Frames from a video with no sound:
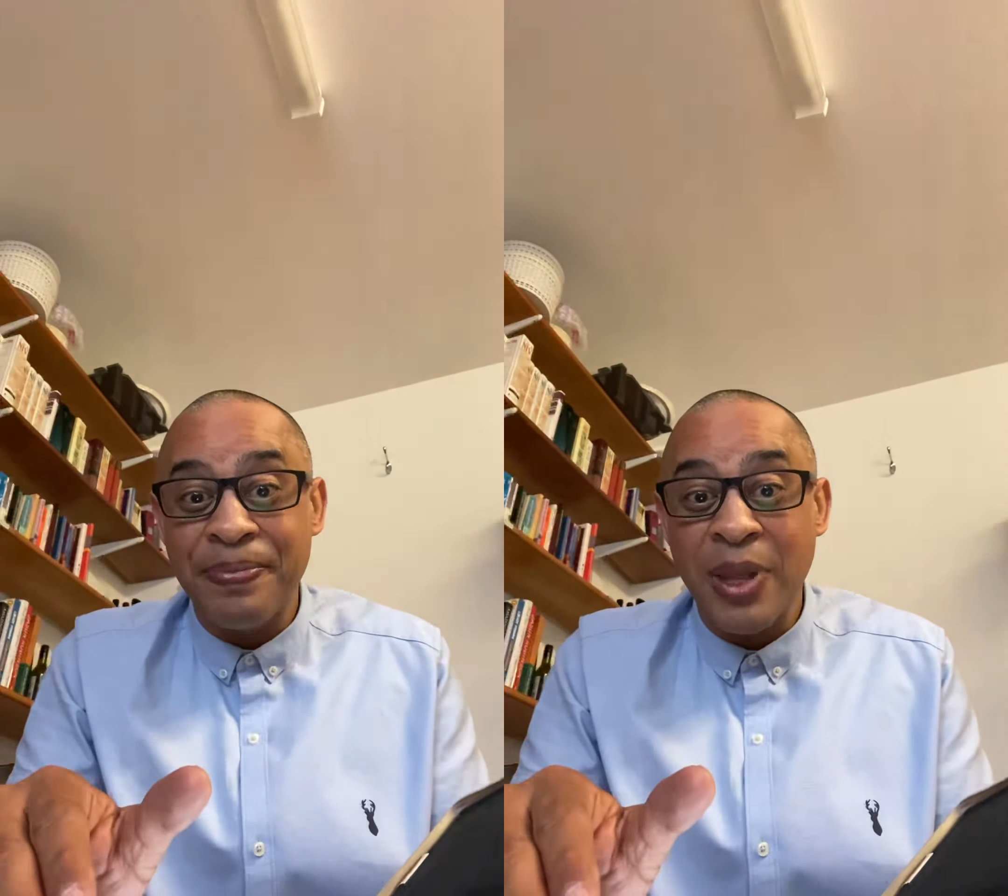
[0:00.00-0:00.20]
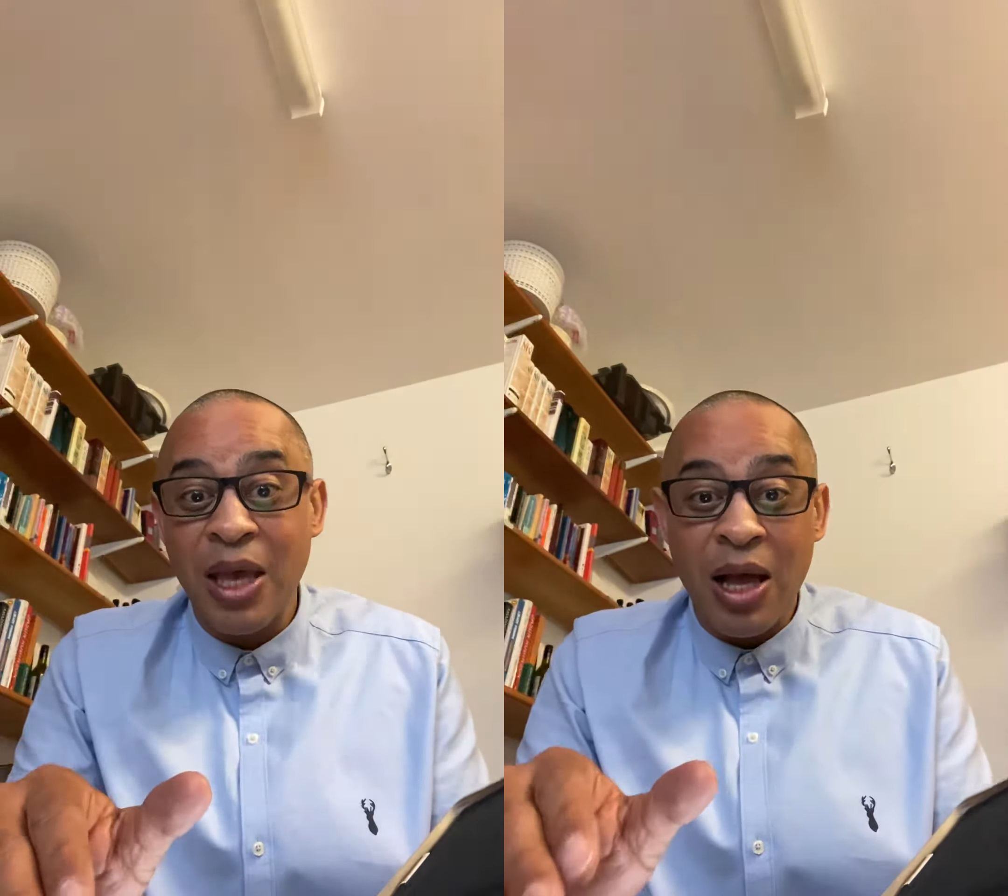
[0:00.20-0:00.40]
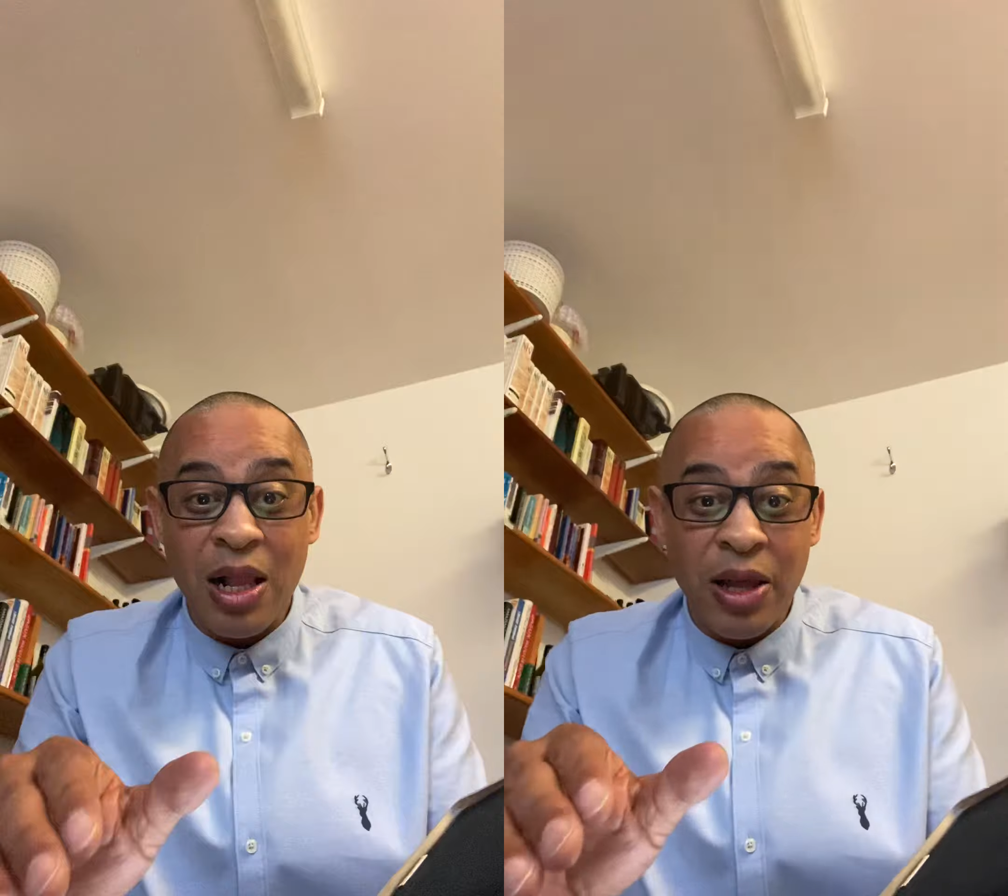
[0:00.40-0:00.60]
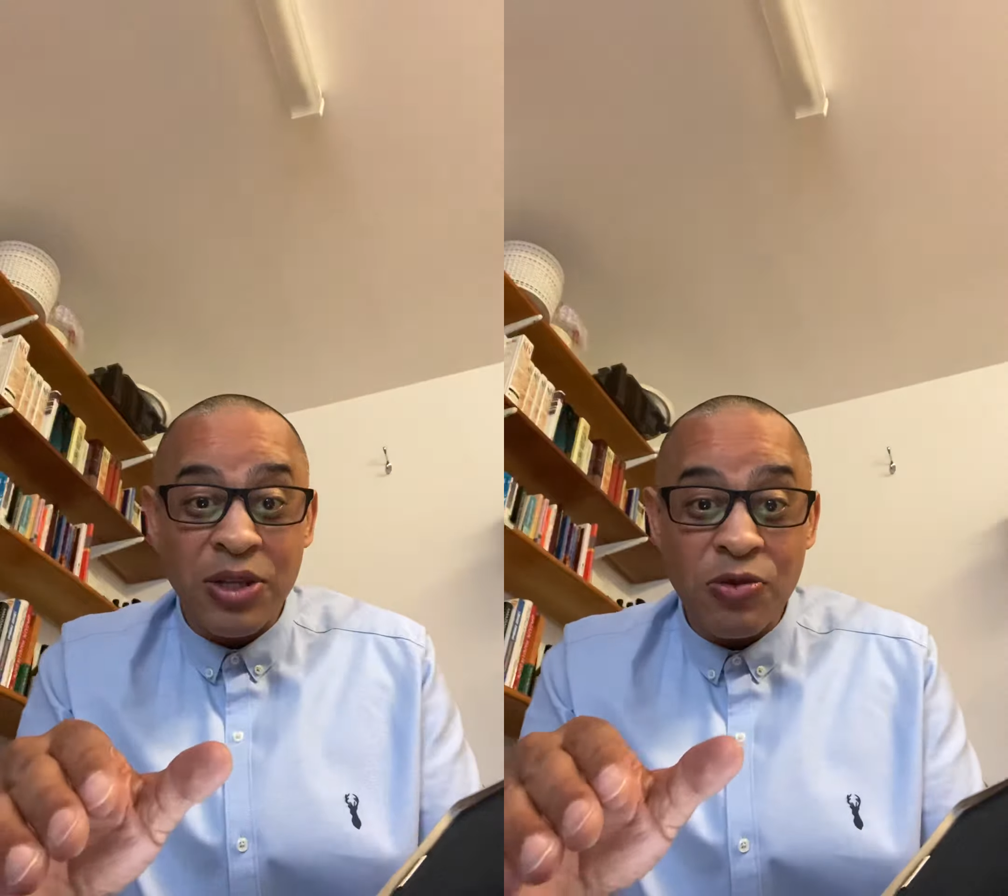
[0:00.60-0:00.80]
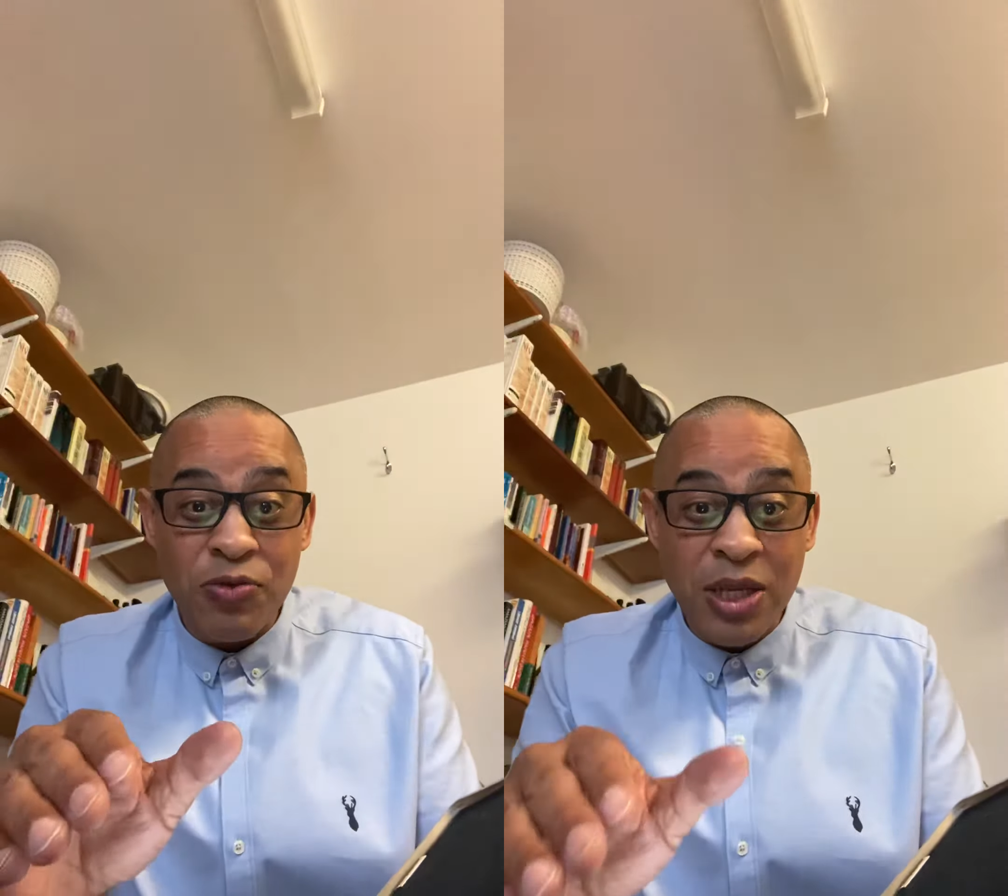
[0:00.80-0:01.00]
I'd like
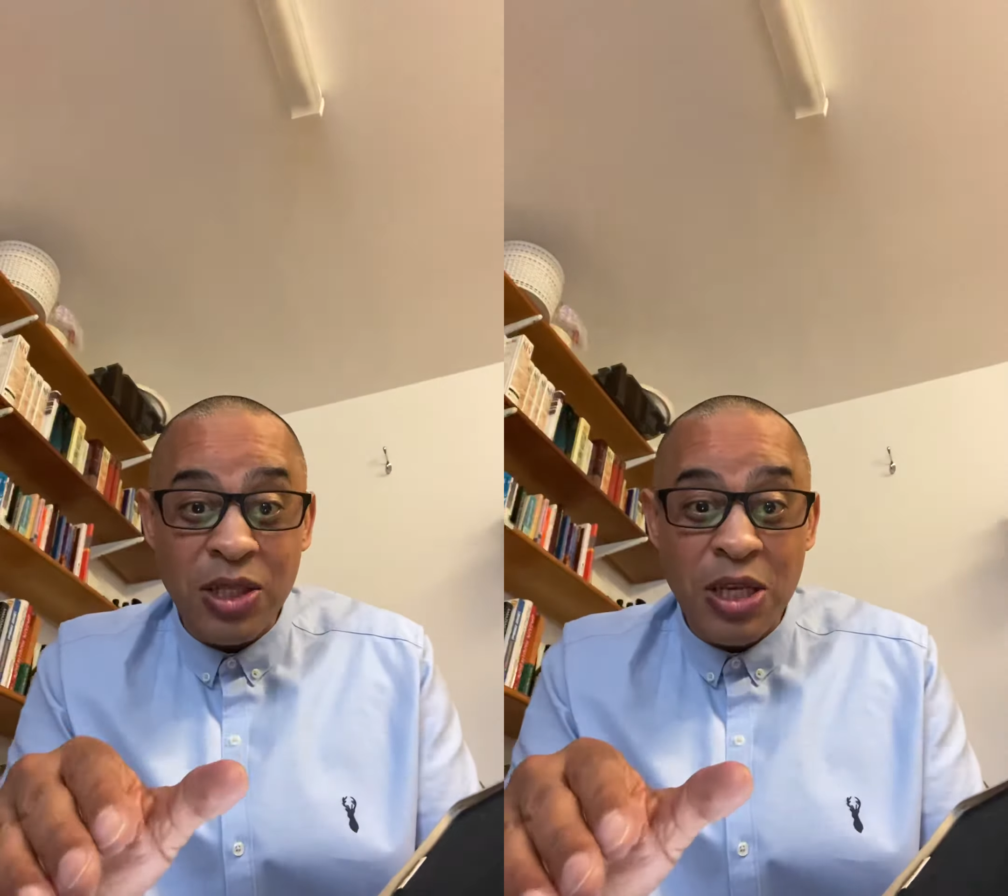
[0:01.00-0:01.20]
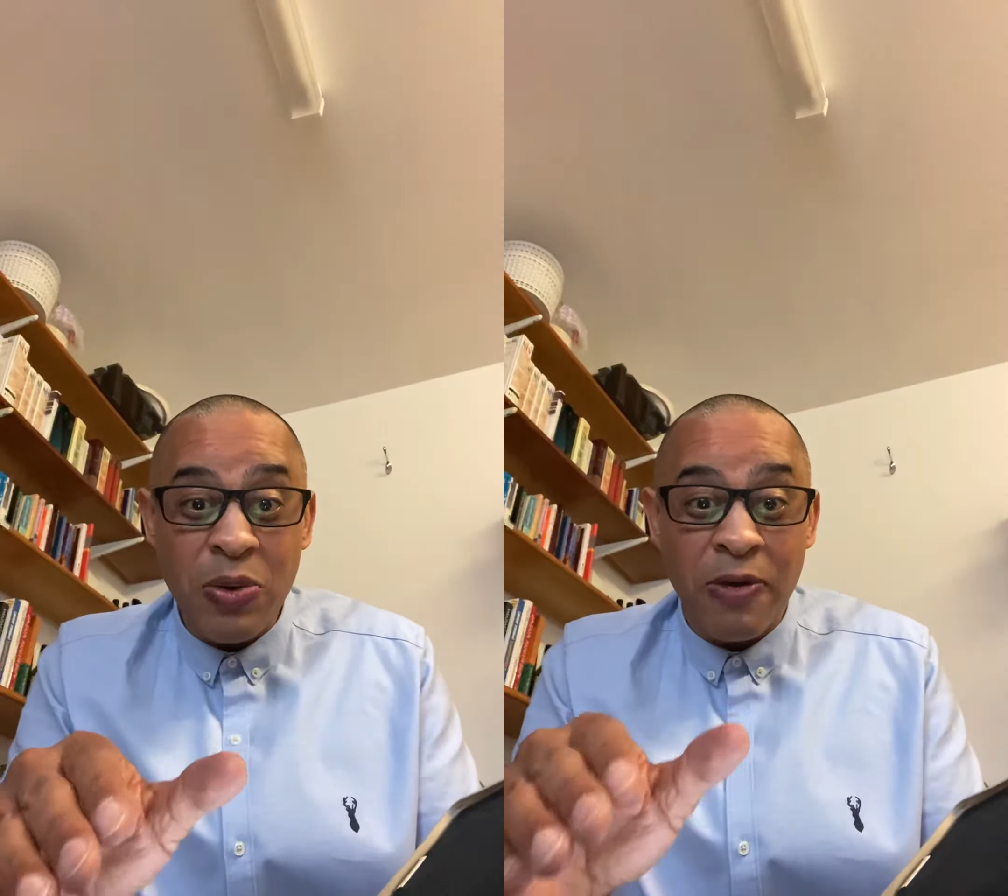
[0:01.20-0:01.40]
to read to you